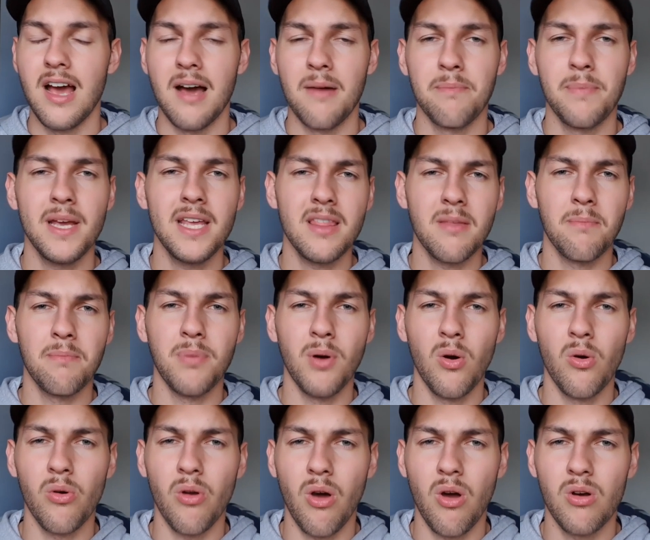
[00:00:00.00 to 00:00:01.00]
beat the
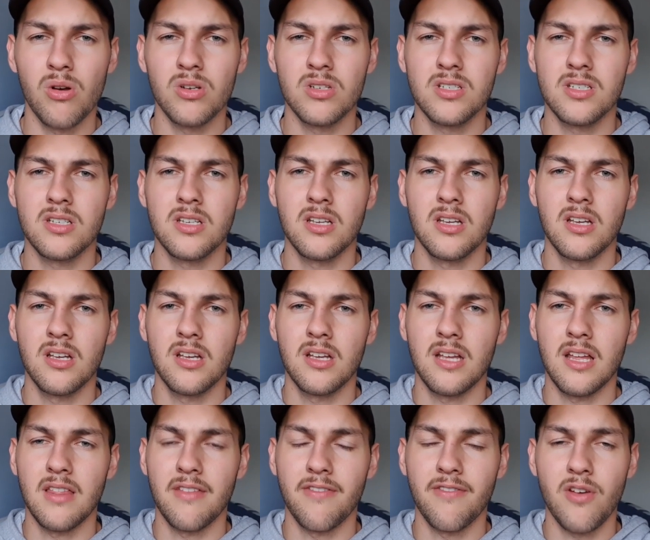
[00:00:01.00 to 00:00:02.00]
Bulldogs
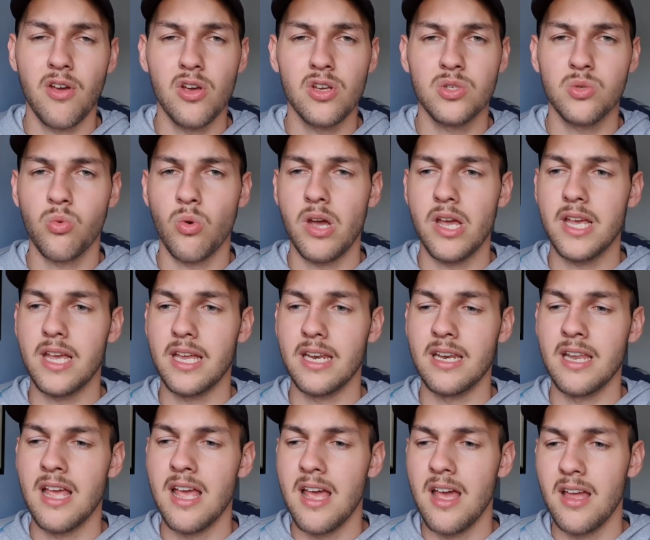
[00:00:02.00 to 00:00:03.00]
the first week, and
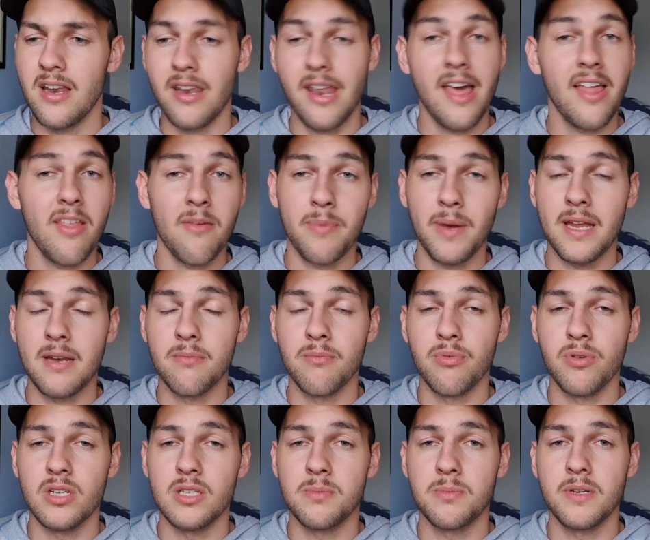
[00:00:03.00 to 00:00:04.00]
now they're beating
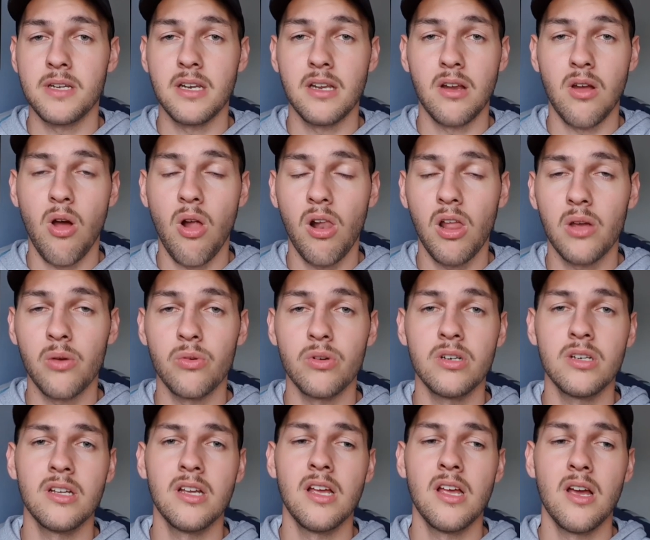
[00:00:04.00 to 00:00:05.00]
Brisbane and Collingwood.